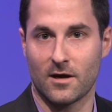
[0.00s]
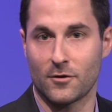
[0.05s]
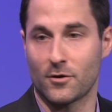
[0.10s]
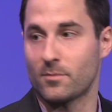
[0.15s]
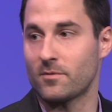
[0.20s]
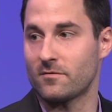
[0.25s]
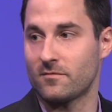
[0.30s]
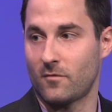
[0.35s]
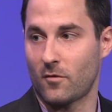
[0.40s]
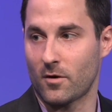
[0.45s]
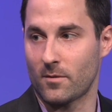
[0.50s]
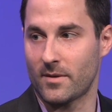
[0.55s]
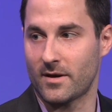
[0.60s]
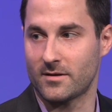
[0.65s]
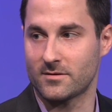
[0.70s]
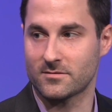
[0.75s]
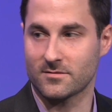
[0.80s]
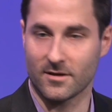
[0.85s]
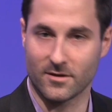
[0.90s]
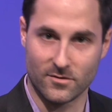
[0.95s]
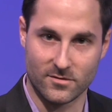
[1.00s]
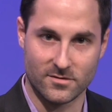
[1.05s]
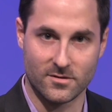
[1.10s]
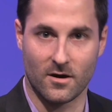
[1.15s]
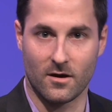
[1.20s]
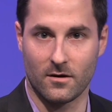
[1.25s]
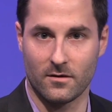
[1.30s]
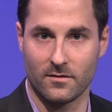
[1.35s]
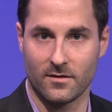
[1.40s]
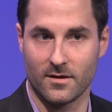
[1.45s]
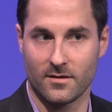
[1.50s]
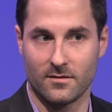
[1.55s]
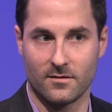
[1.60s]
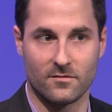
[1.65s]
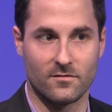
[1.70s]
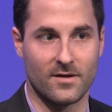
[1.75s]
underperformance like you saw in the